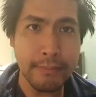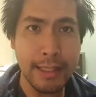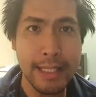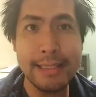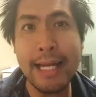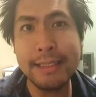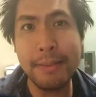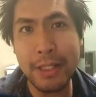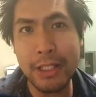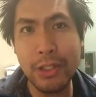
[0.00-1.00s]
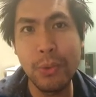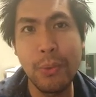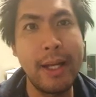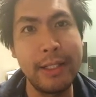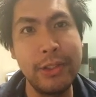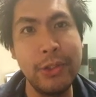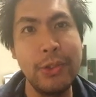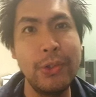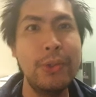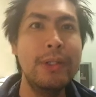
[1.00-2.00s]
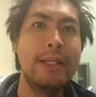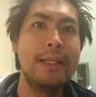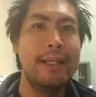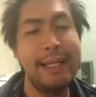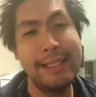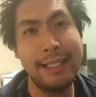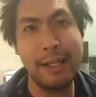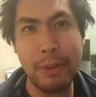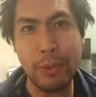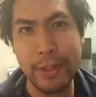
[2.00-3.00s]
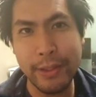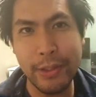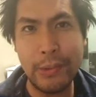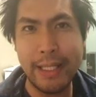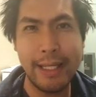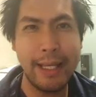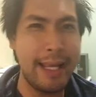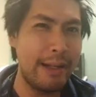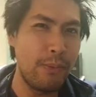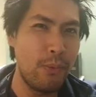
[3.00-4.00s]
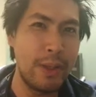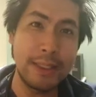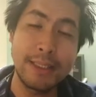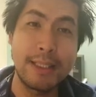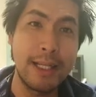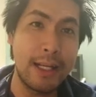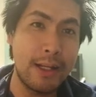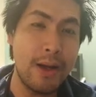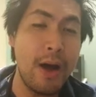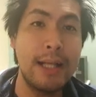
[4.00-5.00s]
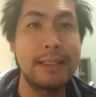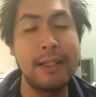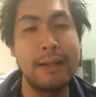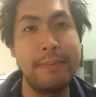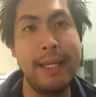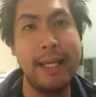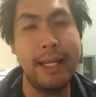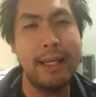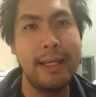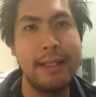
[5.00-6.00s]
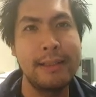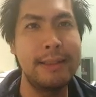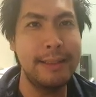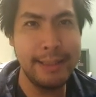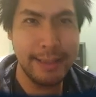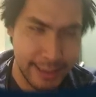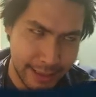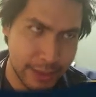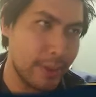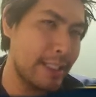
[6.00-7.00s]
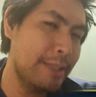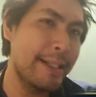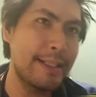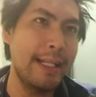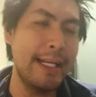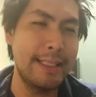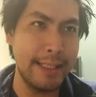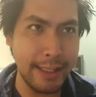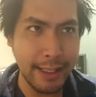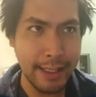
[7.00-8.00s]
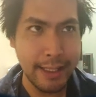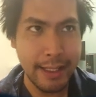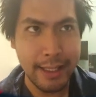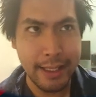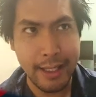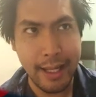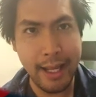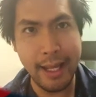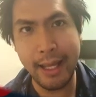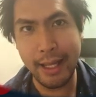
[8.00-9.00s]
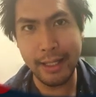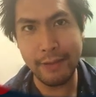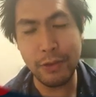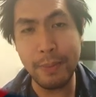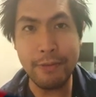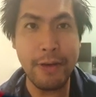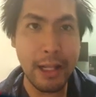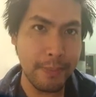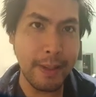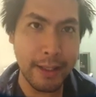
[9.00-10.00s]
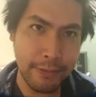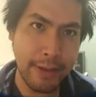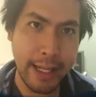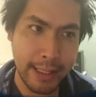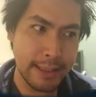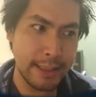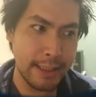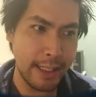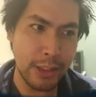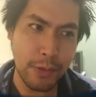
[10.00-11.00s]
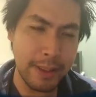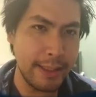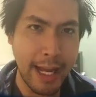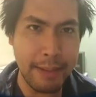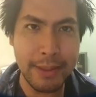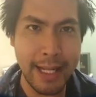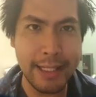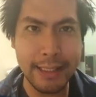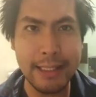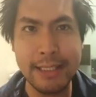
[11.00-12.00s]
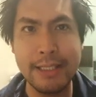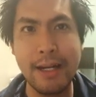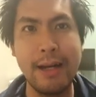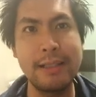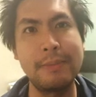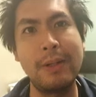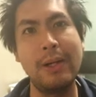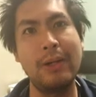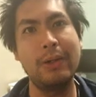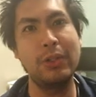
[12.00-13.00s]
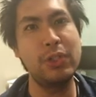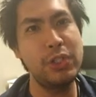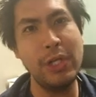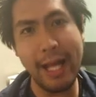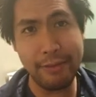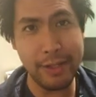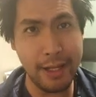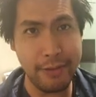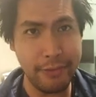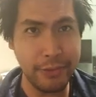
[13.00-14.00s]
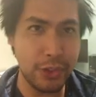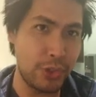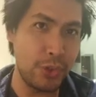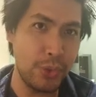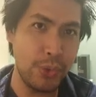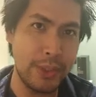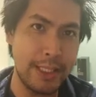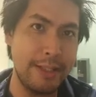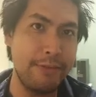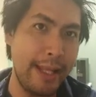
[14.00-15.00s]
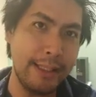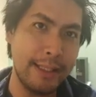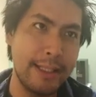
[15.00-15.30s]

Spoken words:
is that something you want to do? Is it going to be worth doing? And what's the cost going to be? So this is what I specialize in. And if you've been following my advice and you've been diamond handing these shards, bro, you should have enough to do this event.